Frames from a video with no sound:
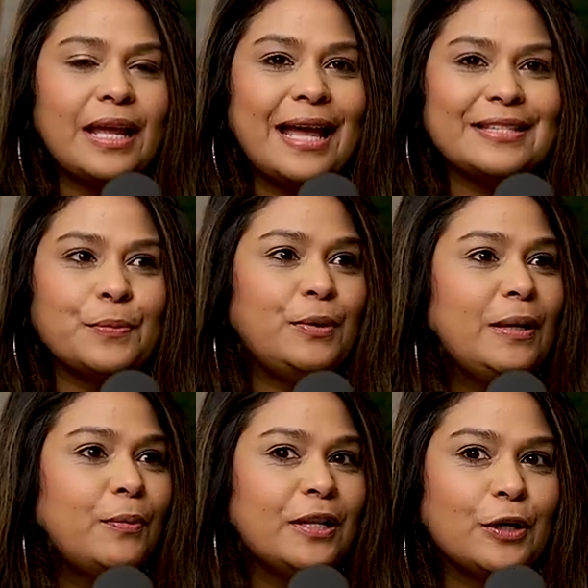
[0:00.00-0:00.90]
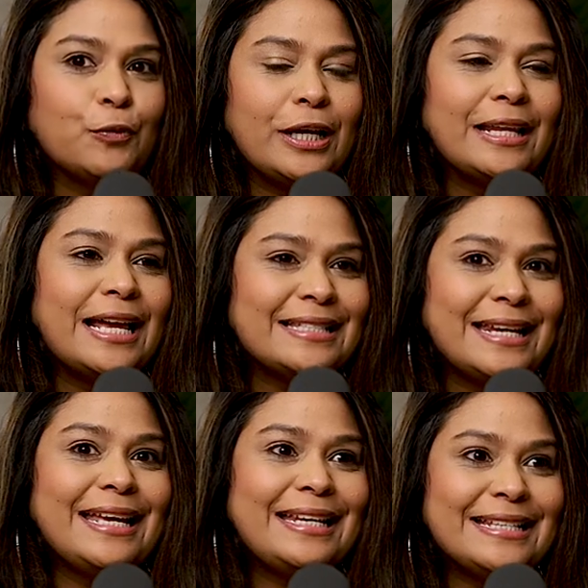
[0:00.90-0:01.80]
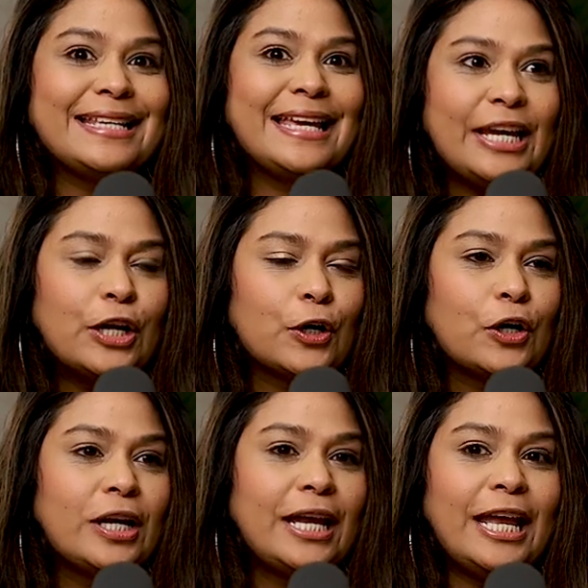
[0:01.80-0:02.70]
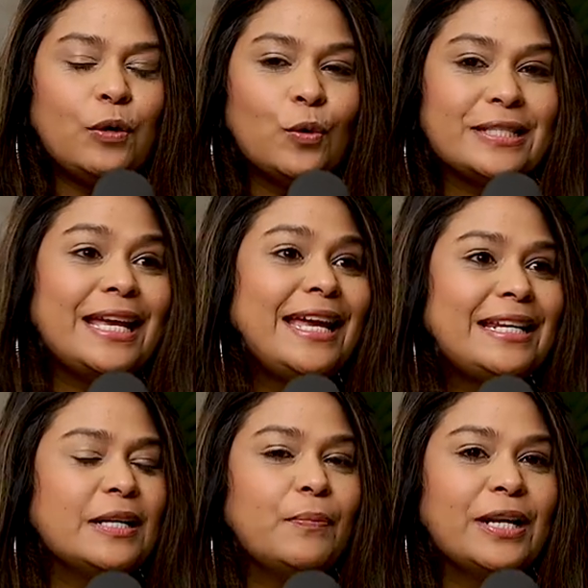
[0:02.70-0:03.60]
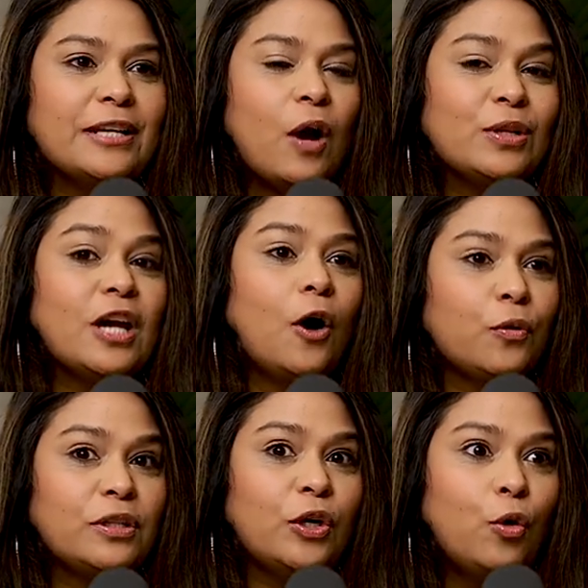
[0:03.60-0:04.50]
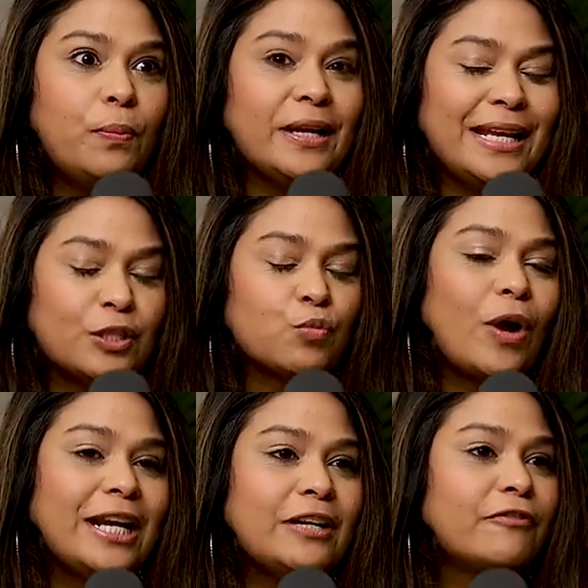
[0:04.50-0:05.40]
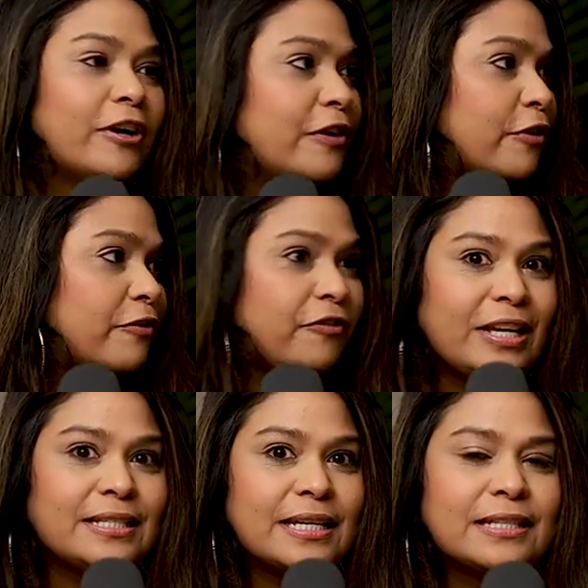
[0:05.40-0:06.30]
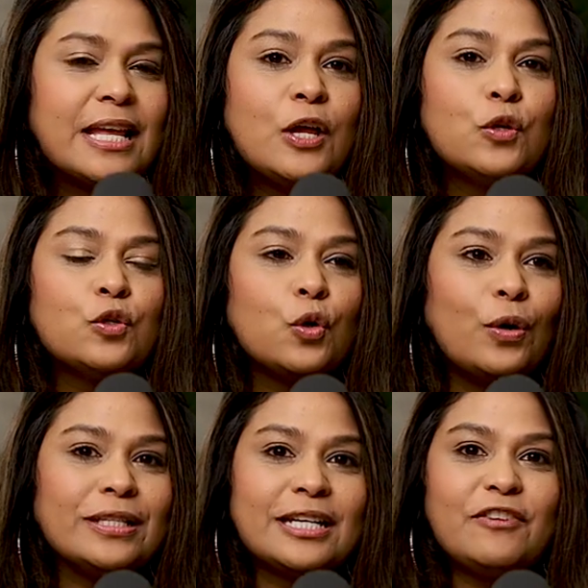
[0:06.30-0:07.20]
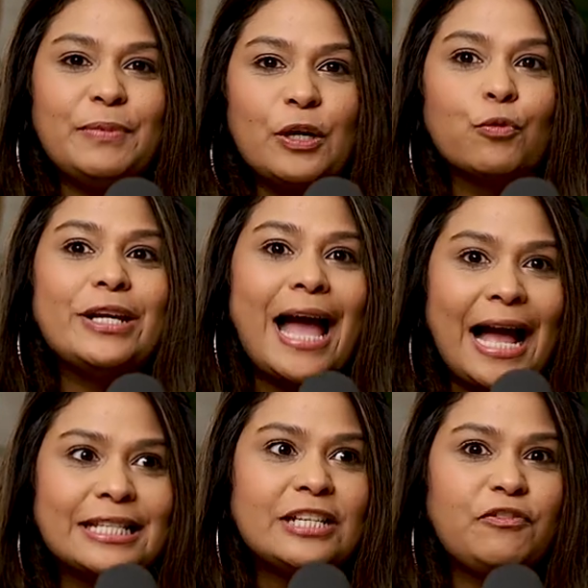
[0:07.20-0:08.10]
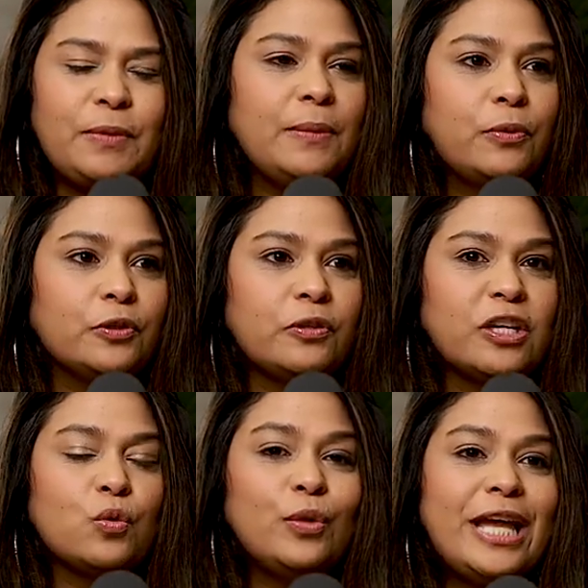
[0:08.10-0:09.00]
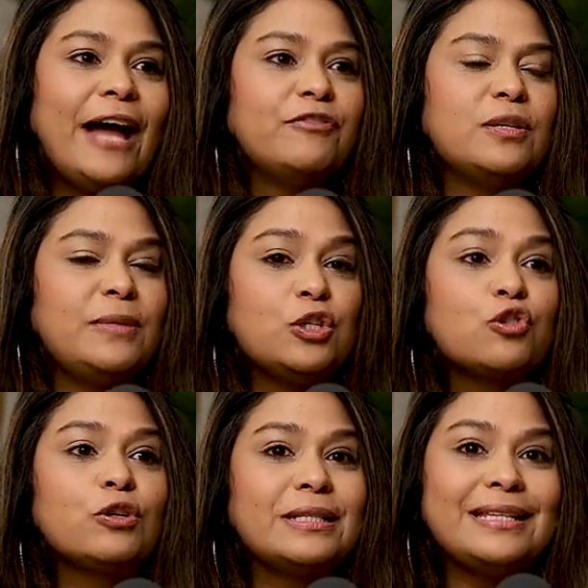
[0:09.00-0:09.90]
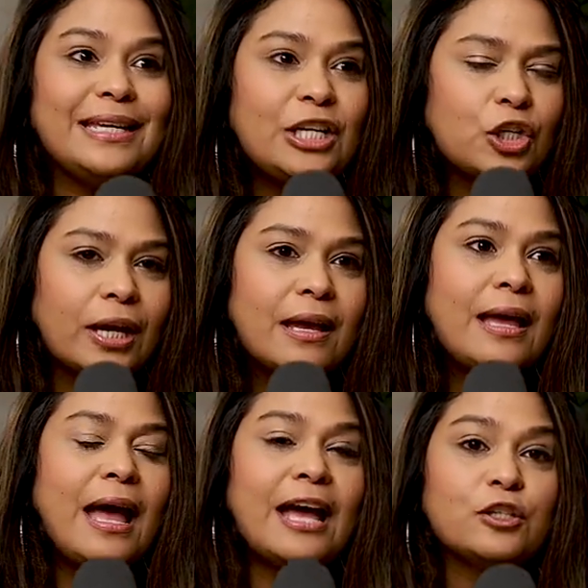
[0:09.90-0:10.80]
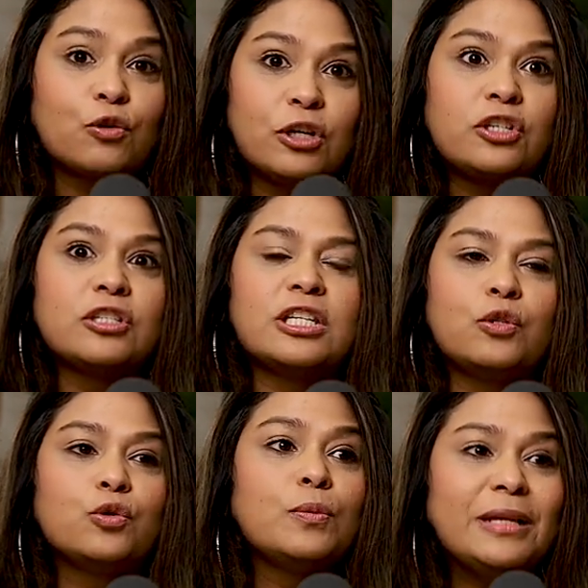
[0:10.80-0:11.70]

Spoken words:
as a people and realize that it is here. It was hidden, but now it's out in the open. It's right in front of our faces. So instead of being reactive people to this, we have to be strategic as Christians, as those who